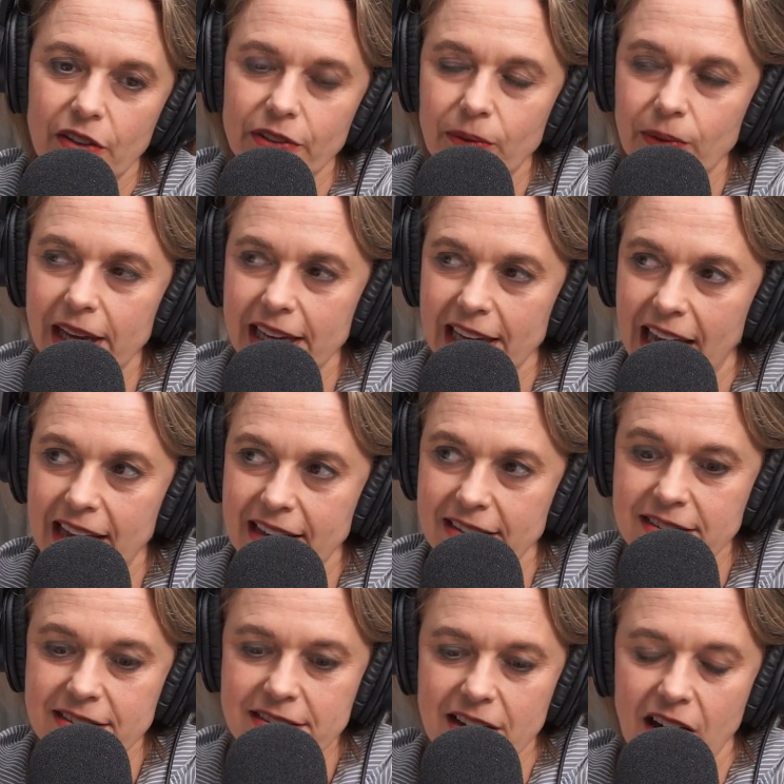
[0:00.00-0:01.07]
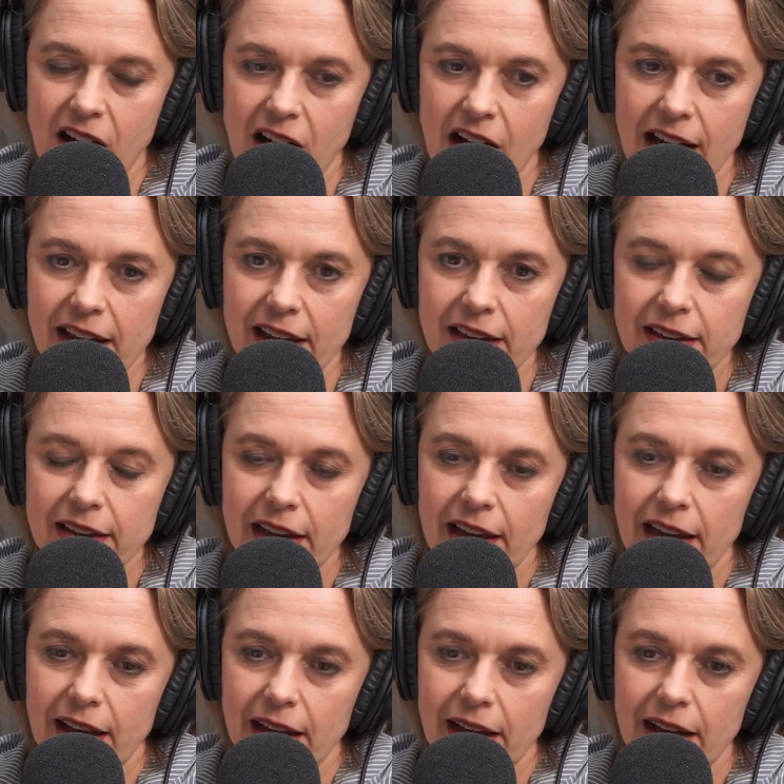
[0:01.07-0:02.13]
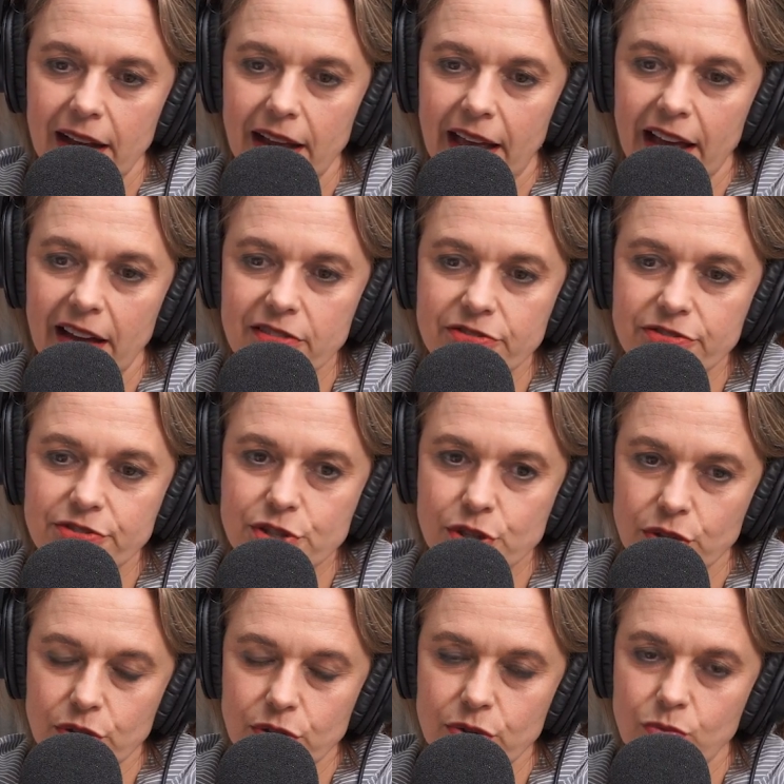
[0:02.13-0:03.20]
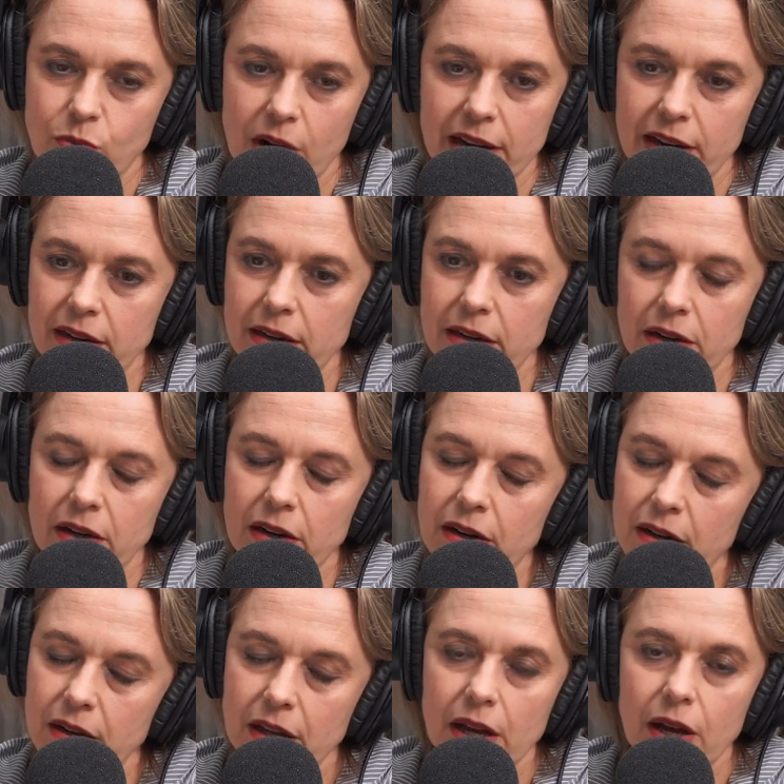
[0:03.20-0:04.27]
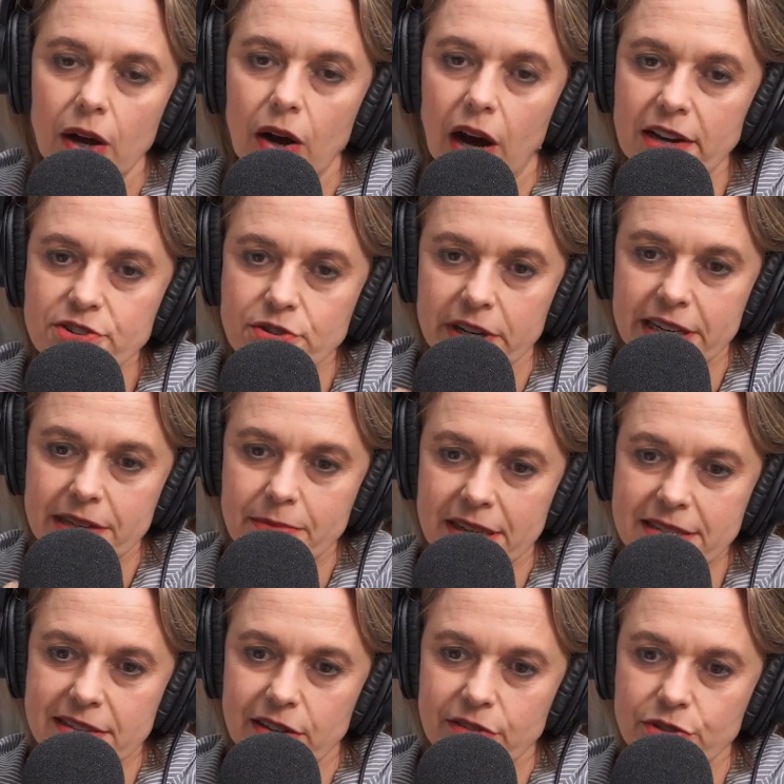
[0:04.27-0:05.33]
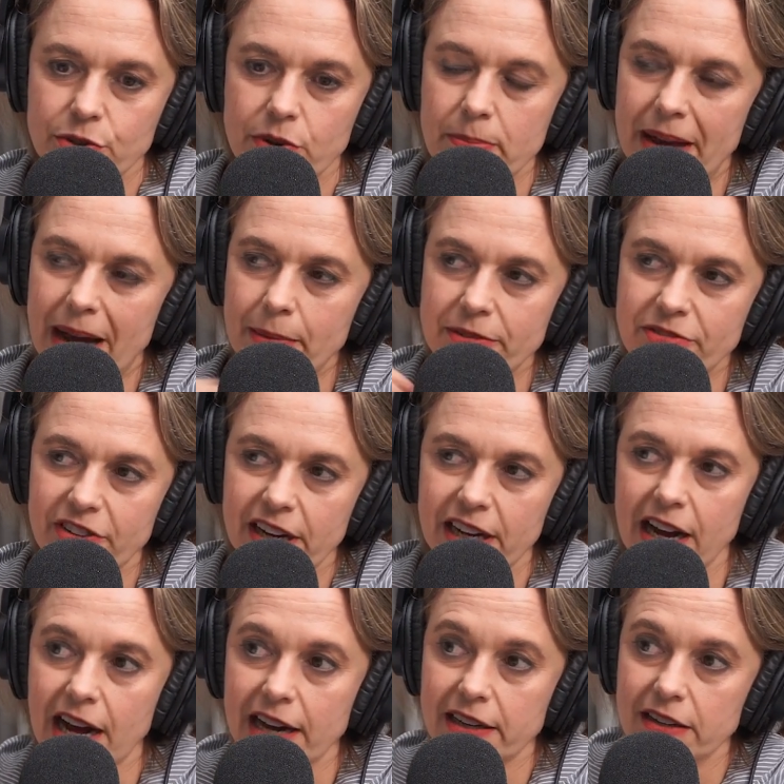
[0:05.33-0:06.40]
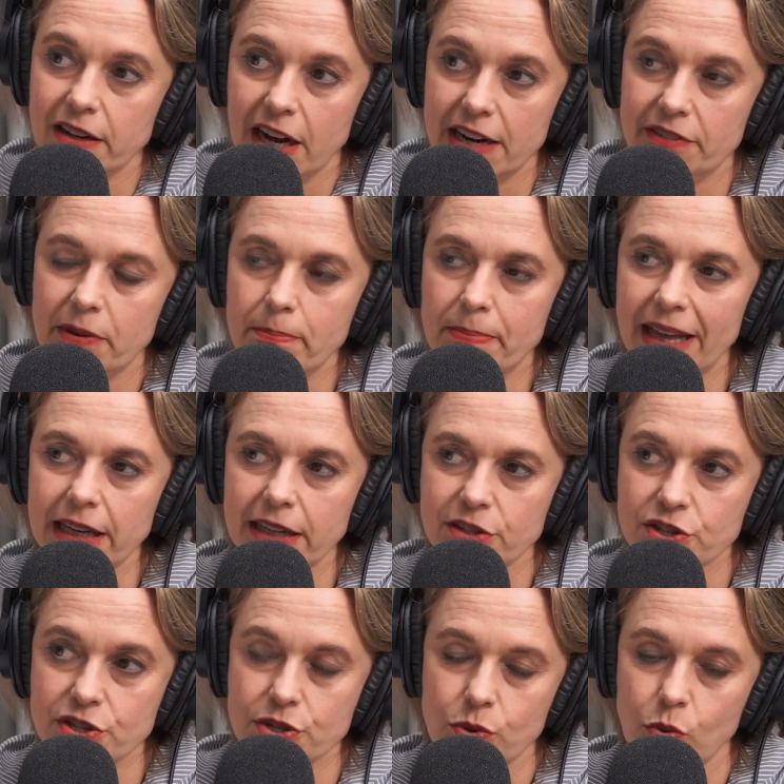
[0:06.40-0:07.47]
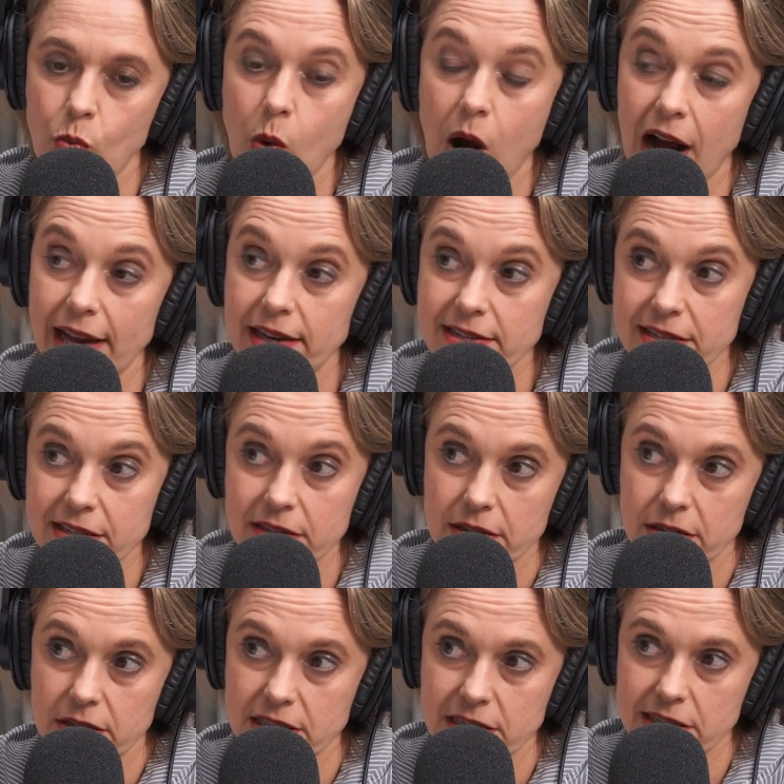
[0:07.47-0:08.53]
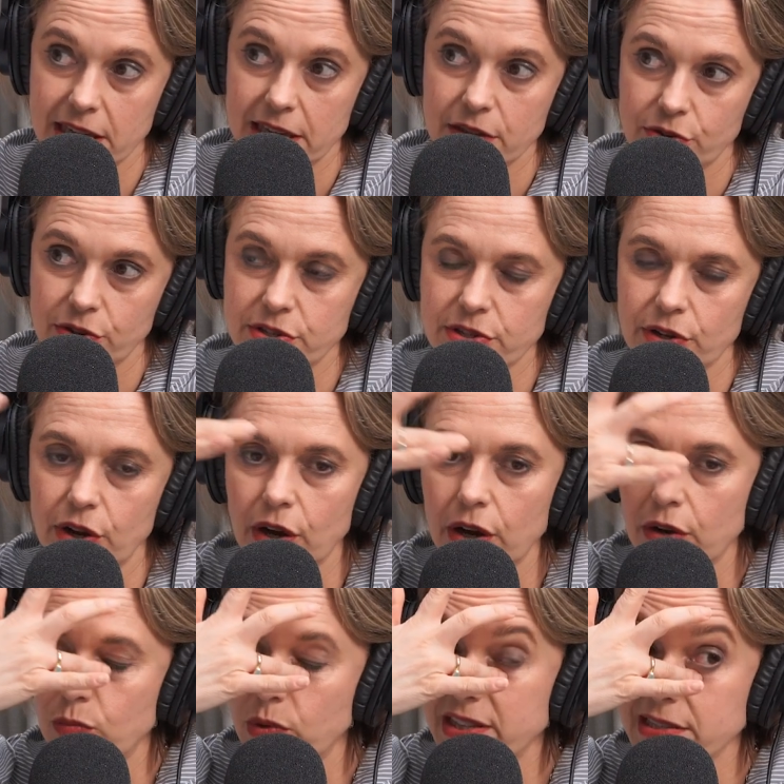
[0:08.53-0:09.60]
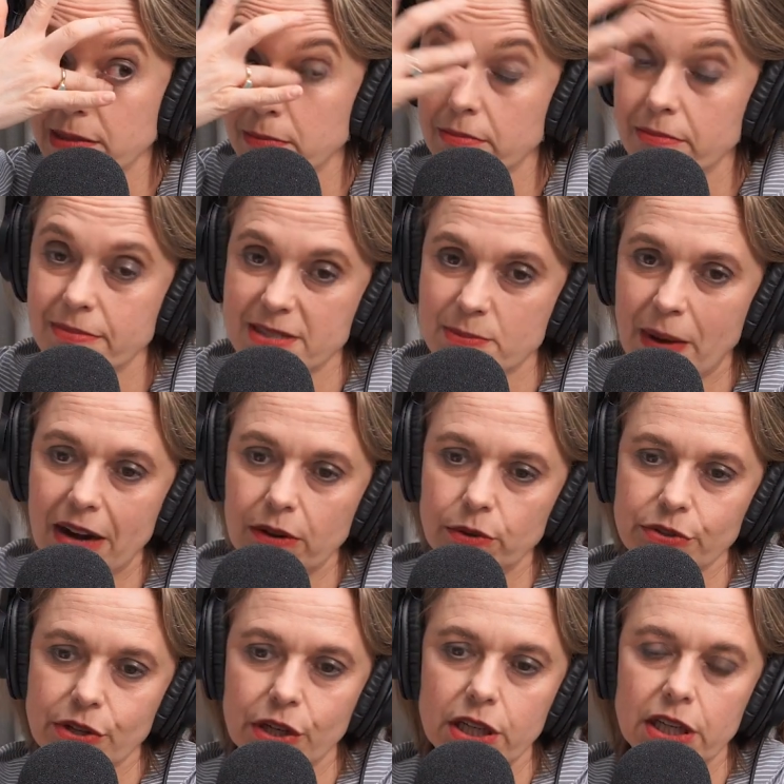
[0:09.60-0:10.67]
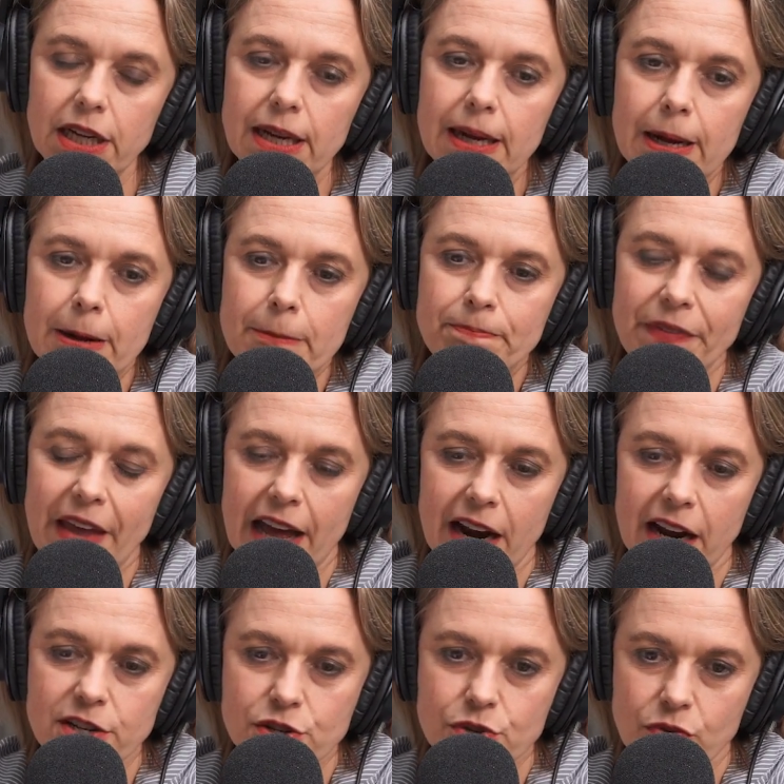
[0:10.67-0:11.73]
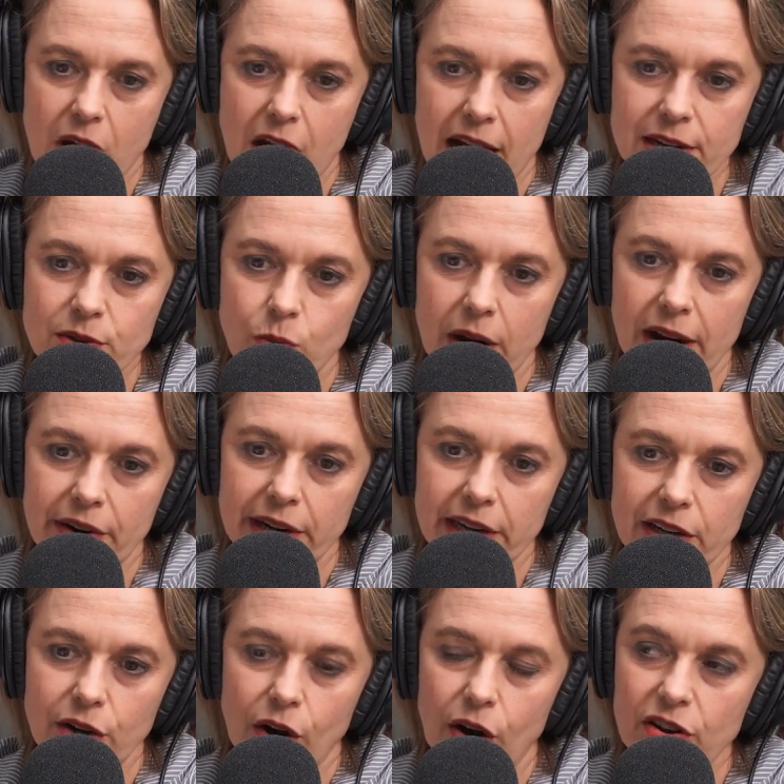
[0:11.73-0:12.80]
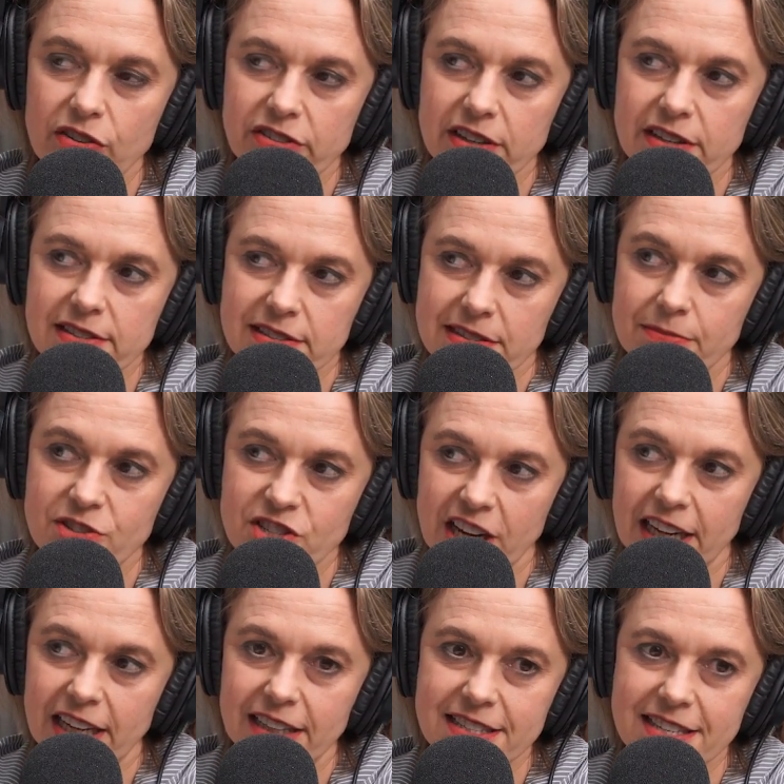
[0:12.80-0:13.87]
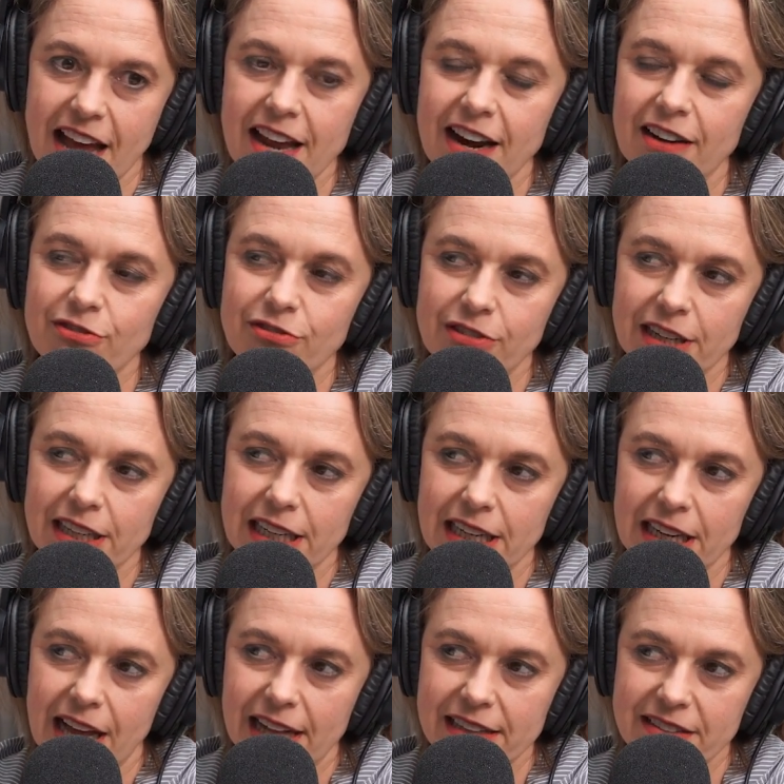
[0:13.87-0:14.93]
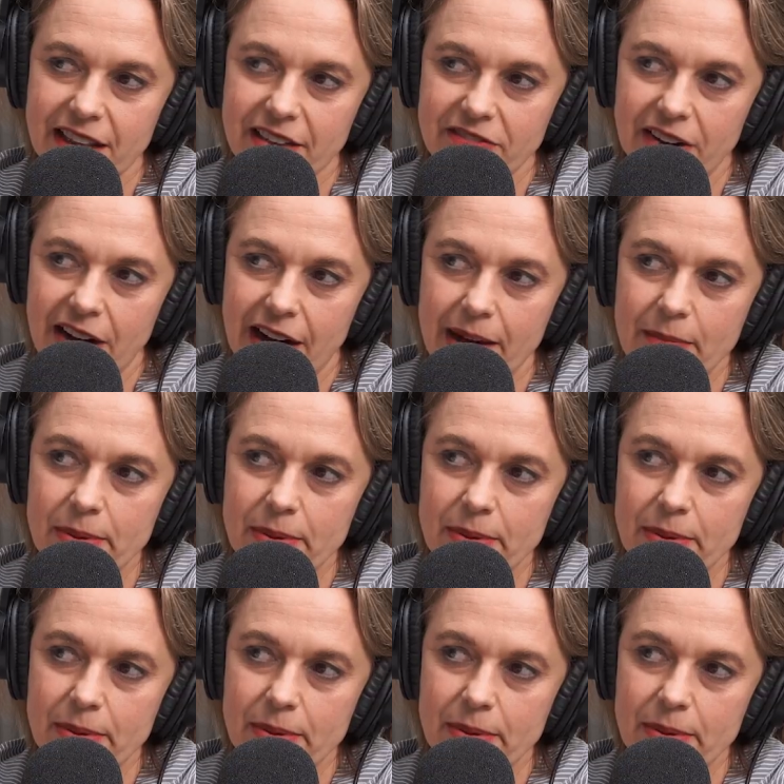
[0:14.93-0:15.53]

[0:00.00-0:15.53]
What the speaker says: on the weekend, I have to I treated myself to a Bauman Fettergarden kind of embellished white see-through skirt with some sparkles on it. And I tried wearing it over some jeans, and I really liked that vibe.